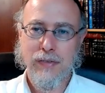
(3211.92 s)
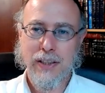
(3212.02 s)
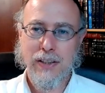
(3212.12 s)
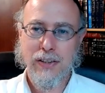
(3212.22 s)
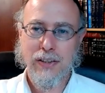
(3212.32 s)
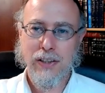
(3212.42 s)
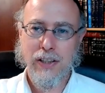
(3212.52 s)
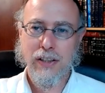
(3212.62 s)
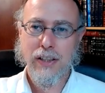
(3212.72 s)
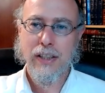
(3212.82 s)
messages
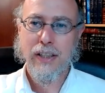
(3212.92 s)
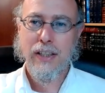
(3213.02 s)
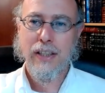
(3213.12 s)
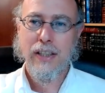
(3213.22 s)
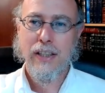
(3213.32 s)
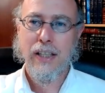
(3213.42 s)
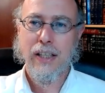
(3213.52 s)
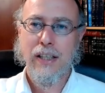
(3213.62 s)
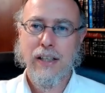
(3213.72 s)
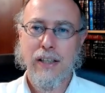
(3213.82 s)
here.
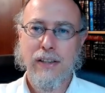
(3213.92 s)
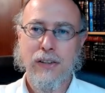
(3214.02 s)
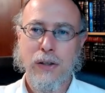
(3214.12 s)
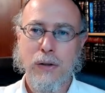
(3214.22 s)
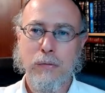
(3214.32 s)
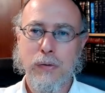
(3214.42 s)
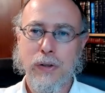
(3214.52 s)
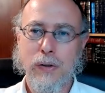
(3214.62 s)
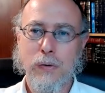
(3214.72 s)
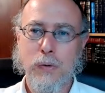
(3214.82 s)
Toby
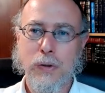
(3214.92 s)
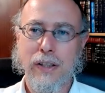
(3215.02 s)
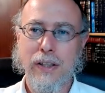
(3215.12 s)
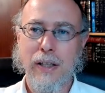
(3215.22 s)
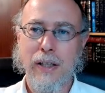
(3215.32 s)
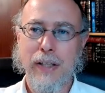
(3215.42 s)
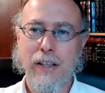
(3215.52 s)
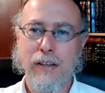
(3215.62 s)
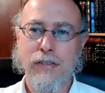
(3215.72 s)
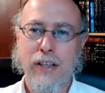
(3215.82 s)
wrote, wouldn't that
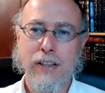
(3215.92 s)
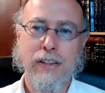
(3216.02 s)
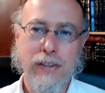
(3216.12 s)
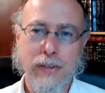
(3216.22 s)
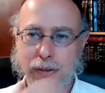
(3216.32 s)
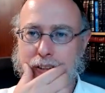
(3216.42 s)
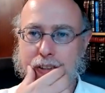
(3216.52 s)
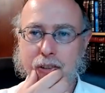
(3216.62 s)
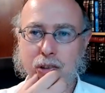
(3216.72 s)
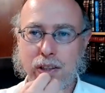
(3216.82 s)
make life harder in
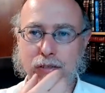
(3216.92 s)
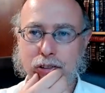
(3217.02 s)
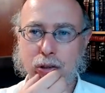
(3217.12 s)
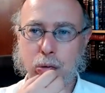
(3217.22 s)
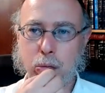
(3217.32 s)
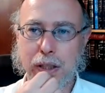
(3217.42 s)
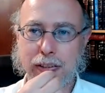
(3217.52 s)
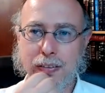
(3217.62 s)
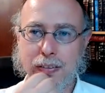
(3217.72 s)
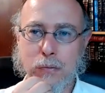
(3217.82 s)
relation to a difficult
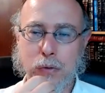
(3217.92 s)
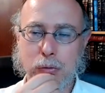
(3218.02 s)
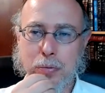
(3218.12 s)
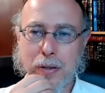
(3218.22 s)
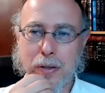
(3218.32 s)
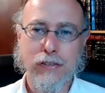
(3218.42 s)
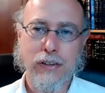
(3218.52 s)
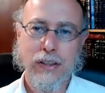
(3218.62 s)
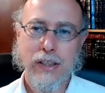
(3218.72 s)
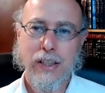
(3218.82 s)
present, more
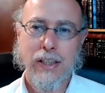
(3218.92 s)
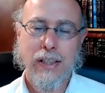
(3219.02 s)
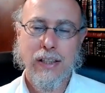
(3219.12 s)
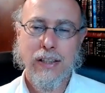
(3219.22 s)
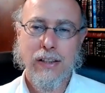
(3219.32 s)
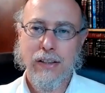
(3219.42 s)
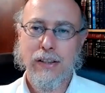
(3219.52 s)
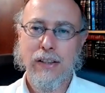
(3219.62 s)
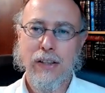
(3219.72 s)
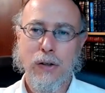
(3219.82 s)
painful?
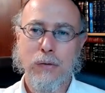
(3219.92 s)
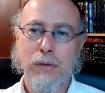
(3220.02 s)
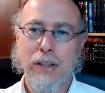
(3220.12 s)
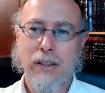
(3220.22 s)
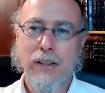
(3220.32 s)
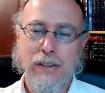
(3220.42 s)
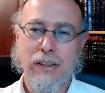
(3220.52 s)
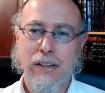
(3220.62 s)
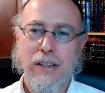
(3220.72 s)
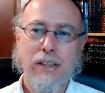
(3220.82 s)
No,
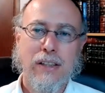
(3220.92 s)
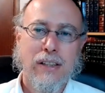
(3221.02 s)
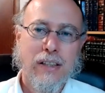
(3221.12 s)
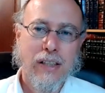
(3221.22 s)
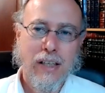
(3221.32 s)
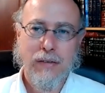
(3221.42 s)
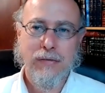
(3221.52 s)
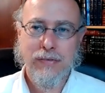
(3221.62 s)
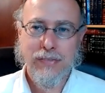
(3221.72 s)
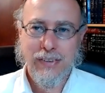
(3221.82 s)
because
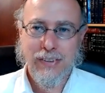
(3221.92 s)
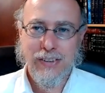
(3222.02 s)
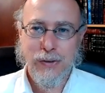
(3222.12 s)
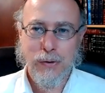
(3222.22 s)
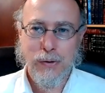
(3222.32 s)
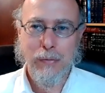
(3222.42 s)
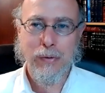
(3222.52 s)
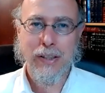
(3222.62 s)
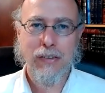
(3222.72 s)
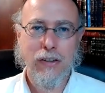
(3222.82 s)
you're
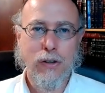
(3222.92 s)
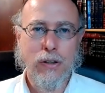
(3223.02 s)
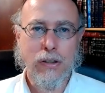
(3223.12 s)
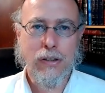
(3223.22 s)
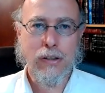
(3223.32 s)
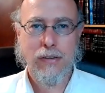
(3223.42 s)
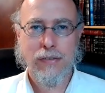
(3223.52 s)
remembering the good.